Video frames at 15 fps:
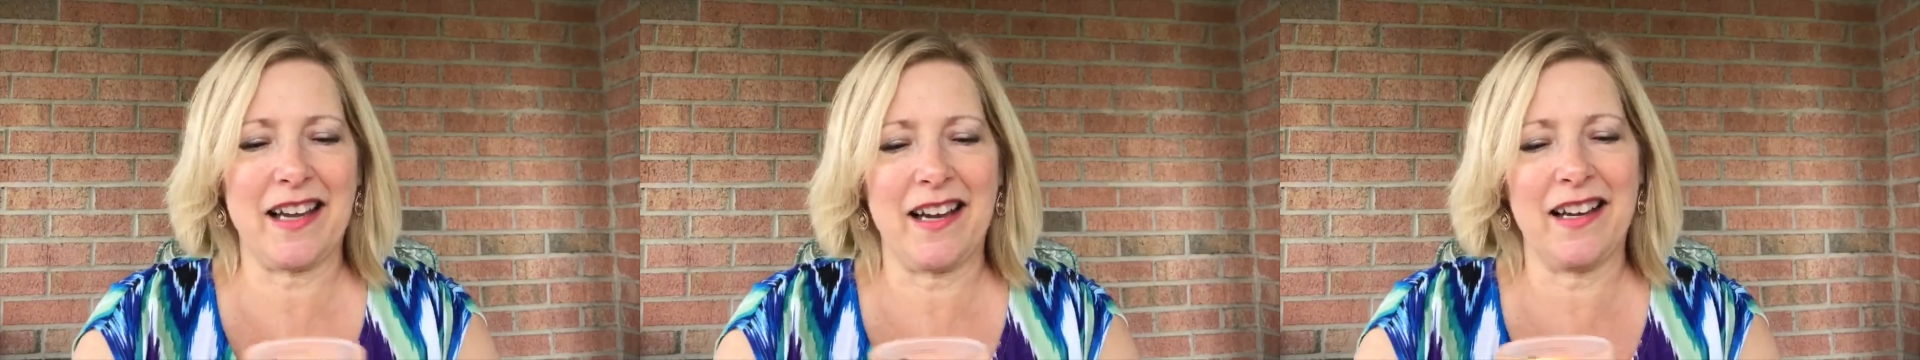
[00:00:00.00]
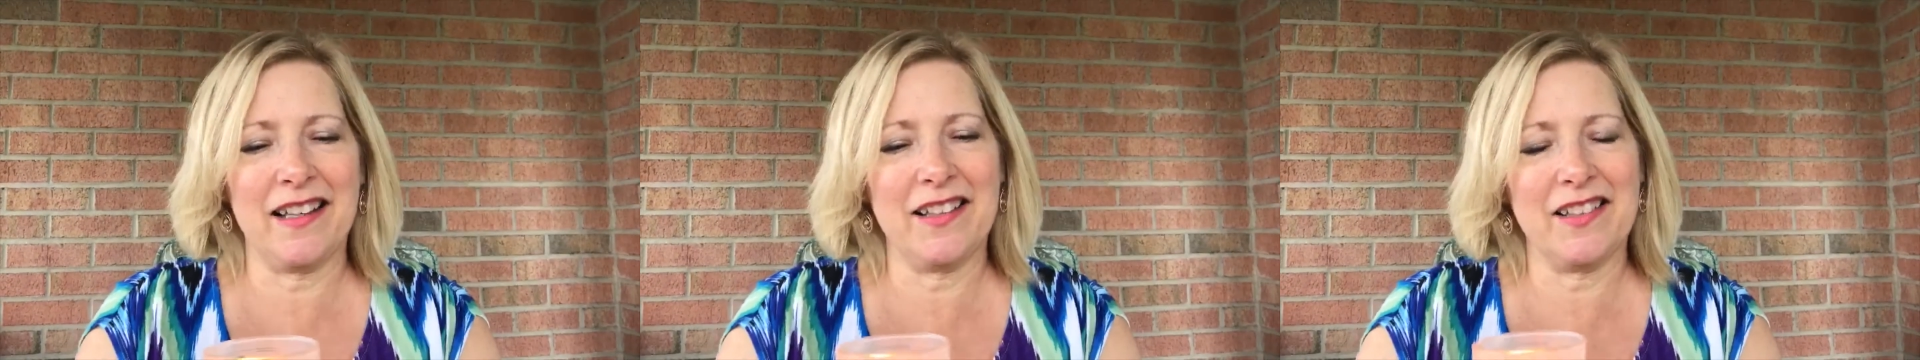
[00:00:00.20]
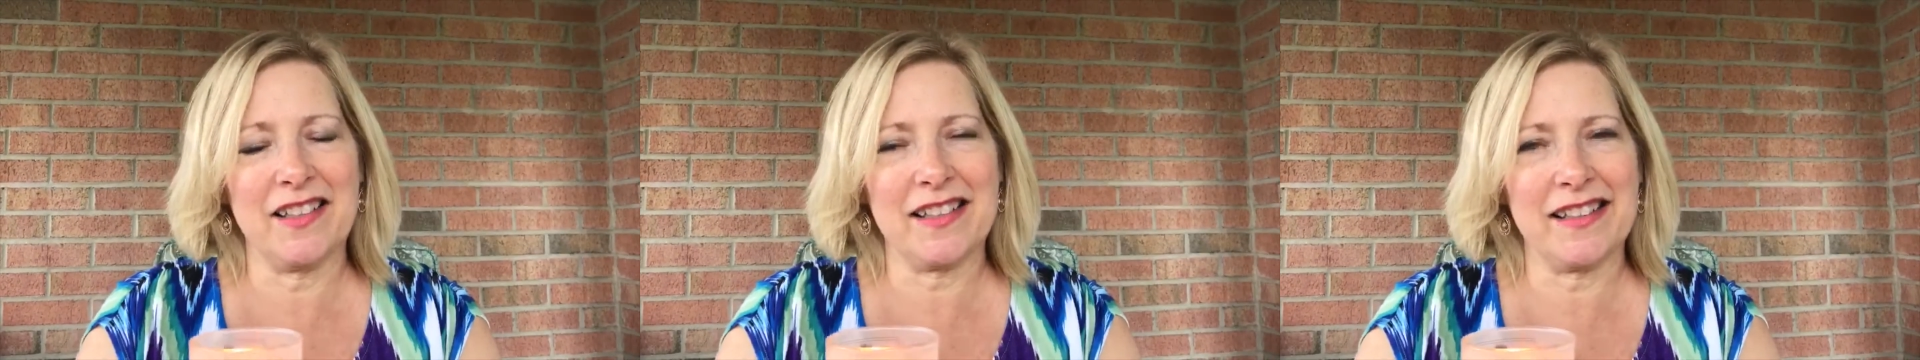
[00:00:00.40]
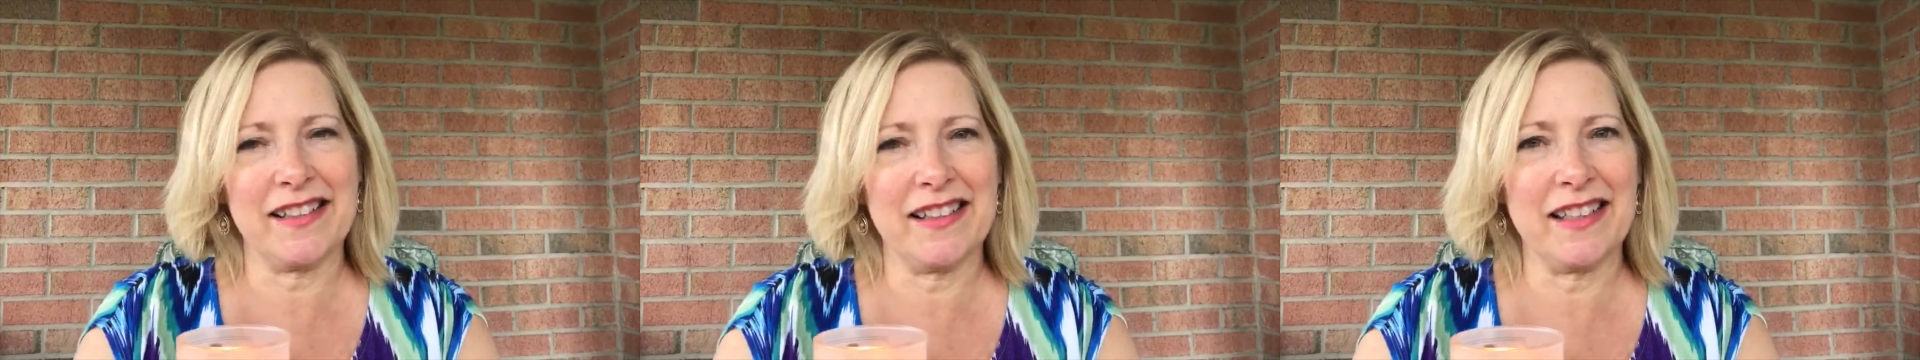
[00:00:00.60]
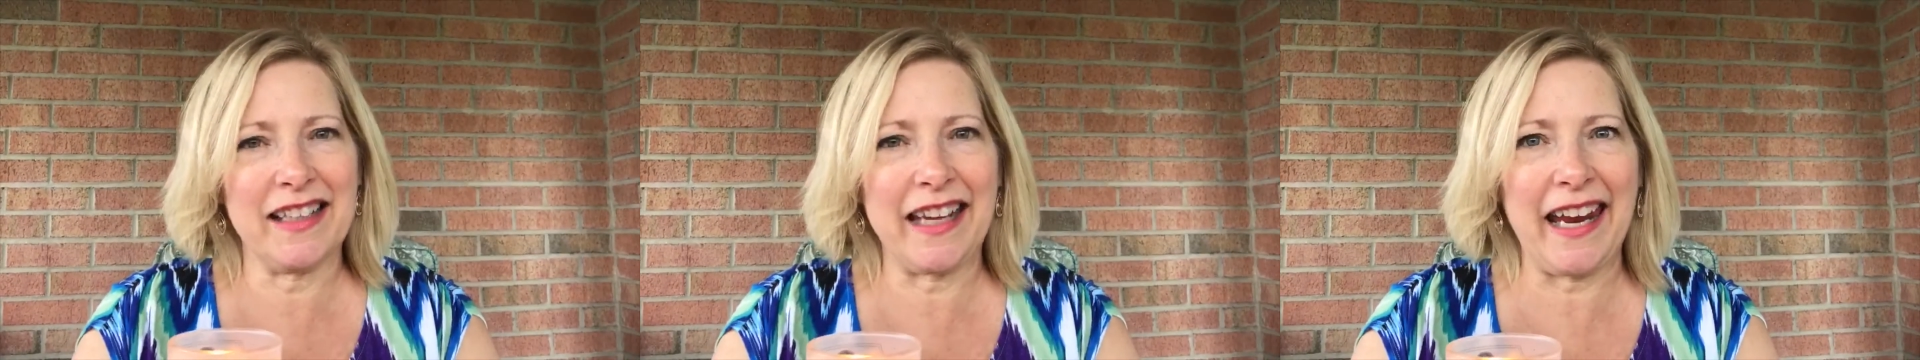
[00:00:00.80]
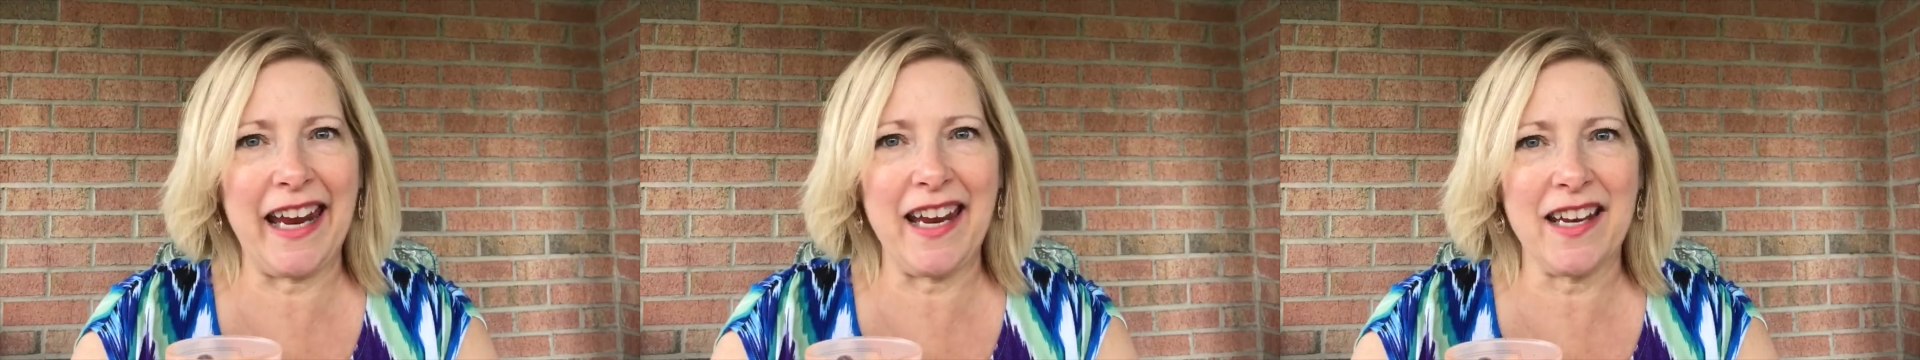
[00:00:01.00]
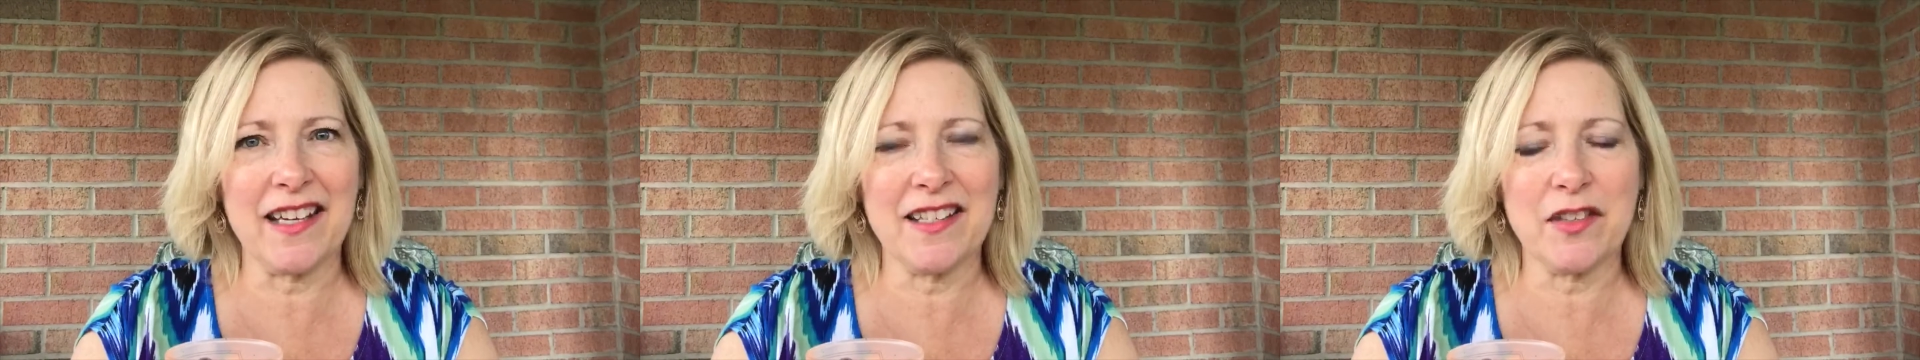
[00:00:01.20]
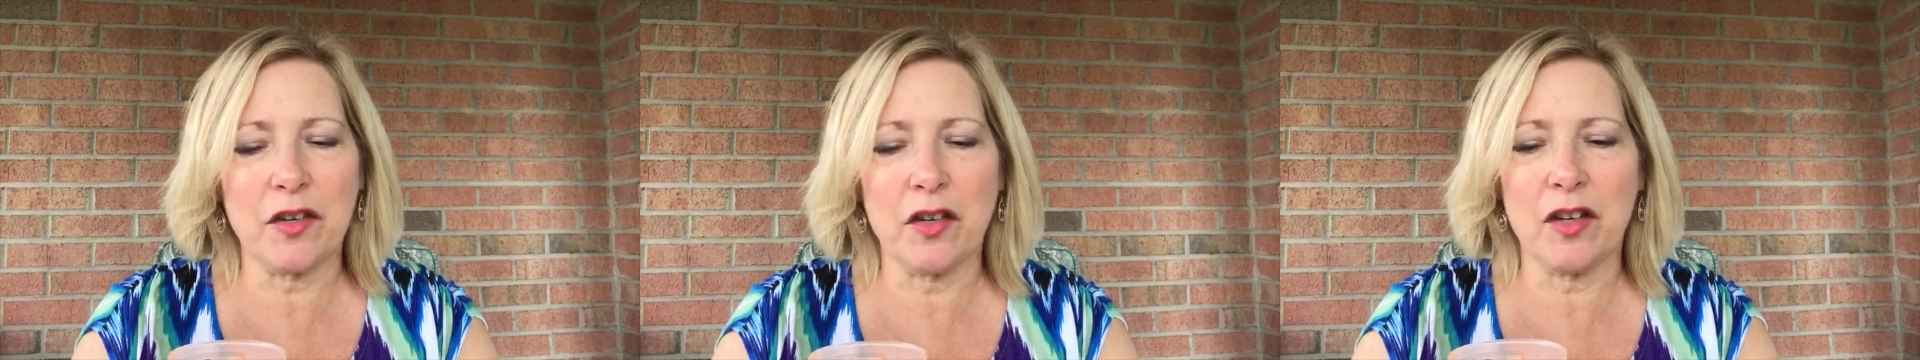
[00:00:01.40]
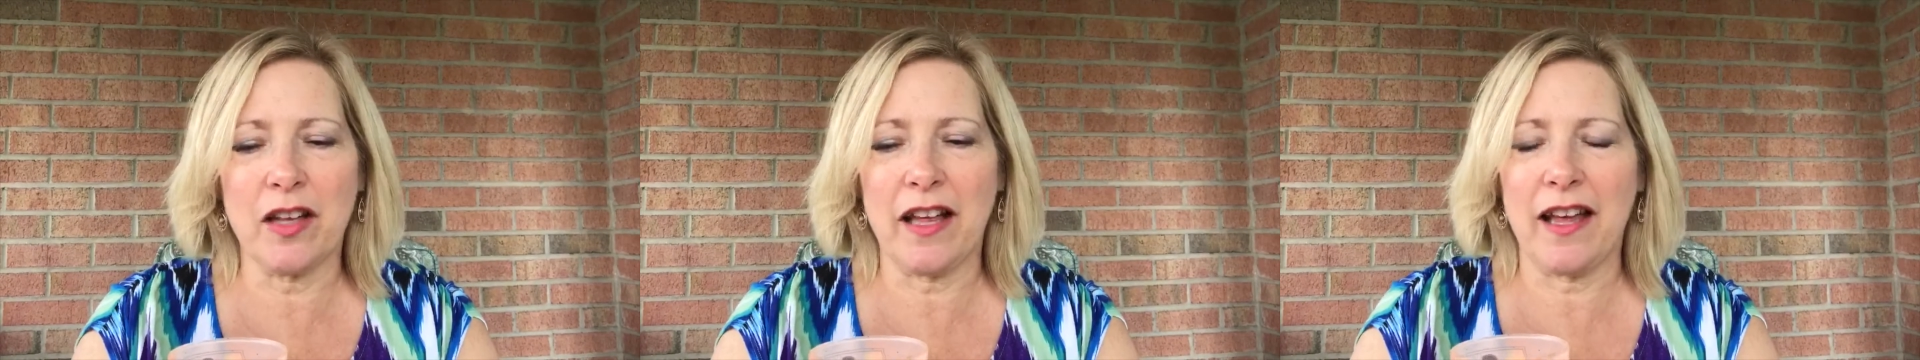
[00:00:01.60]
I just lit a candle.